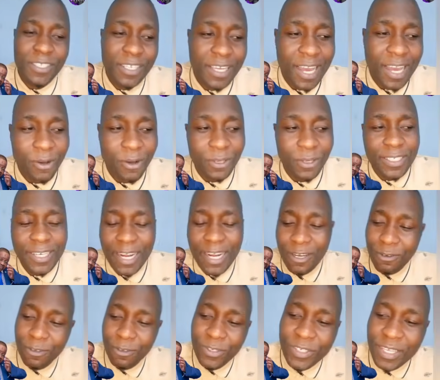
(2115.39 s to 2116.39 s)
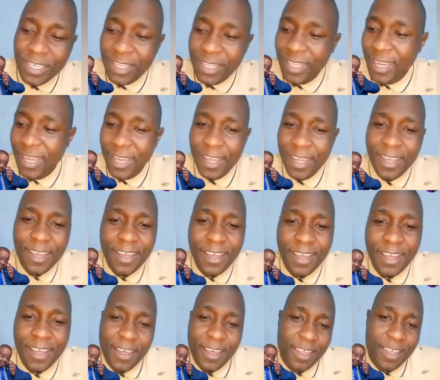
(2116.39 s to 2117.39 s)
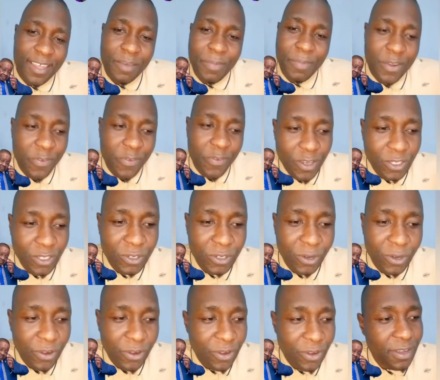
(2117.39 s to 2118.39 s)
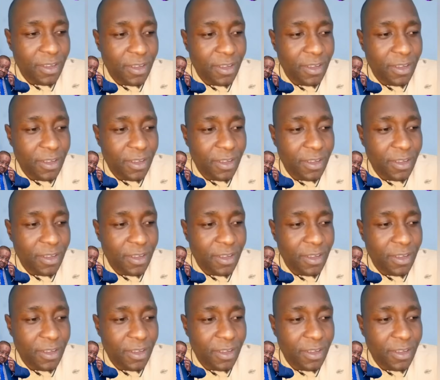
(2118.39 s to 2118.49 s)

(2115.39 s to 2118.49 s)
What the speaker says: I was trying to see the manifesto.